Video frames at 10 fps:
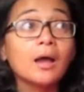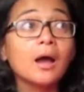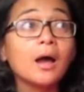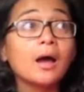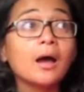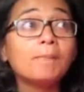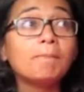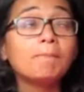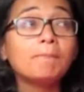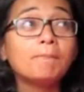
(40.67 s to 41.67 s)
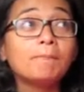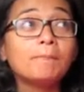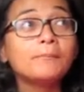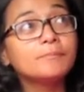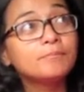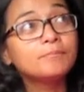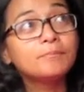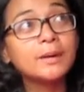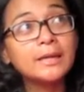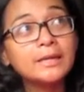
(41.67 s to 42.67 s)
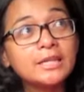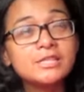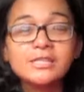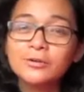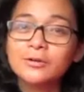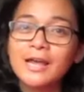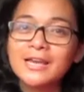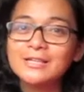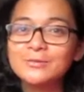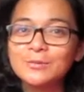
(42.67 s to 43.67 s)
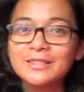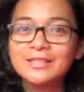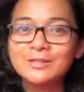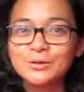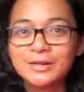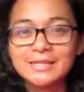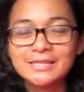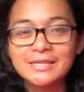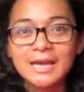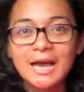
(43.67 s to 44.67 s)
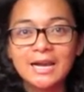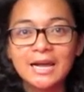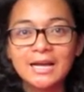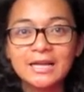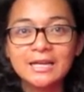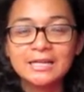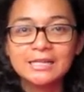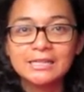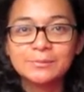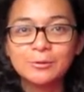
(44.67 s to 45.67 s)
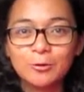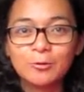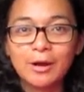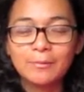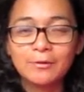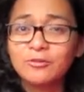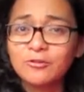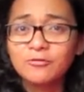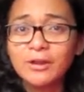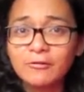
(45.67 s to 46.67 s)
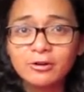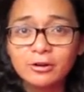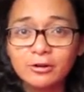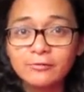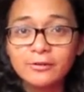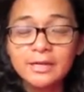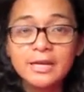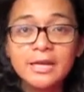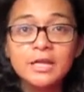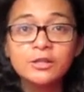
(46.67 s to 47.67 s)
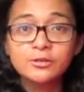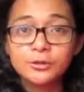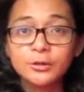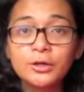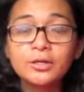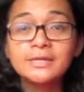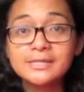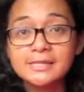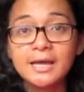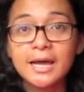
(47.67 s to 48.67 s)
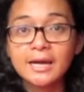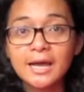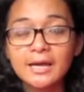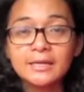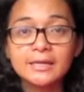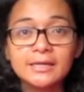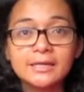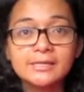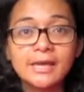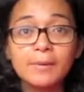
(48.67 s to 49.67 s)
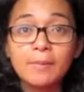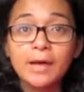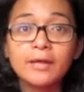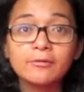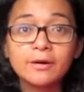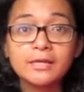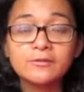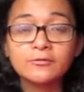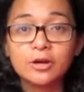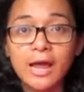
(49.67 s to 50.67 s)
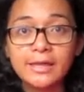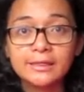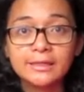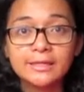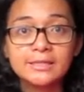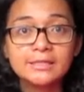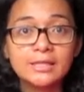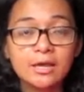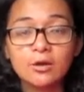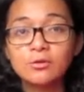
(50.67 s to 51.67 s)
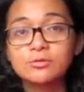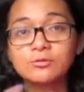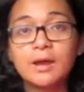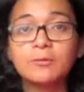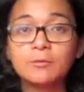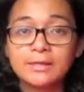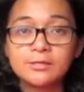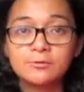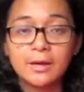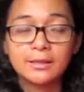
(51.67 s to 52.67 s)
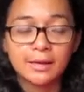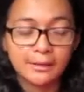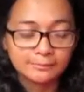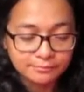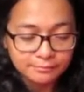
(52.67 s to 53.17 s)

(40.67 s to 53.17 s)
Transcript: but in synchronized with the Tour de Singkarak program. If you've never heard of it, Tour de Singkarak is a bike race for athletes that goes around West Sumatra.